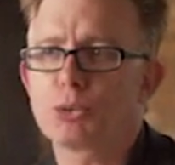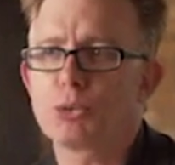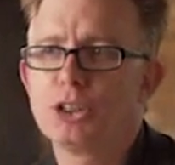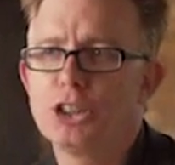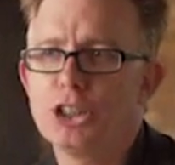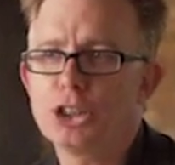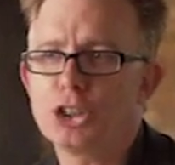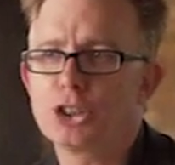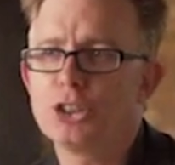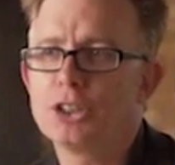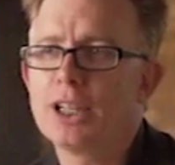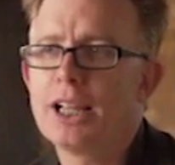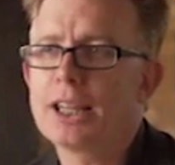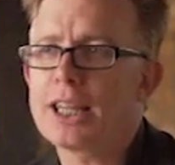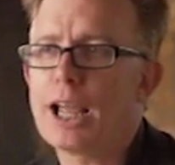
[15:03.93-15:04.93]

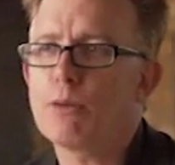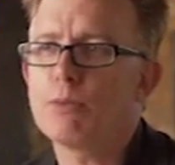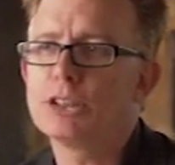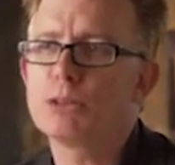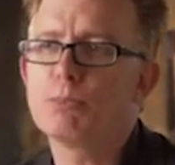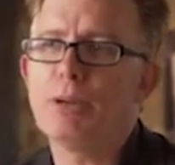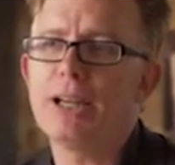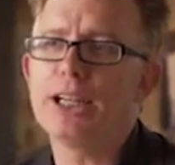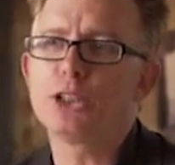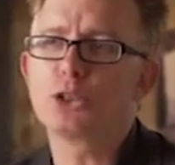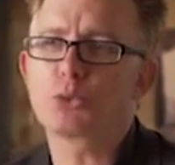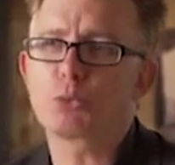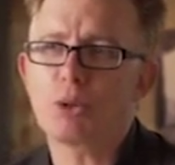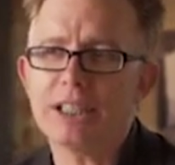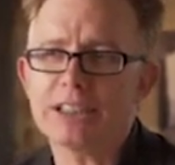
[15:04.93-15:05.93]
tradition that was being
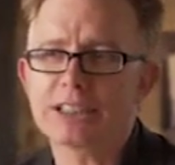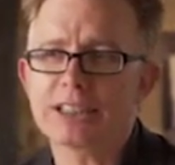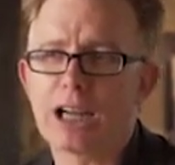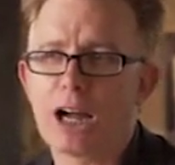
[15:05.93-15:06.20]
dressed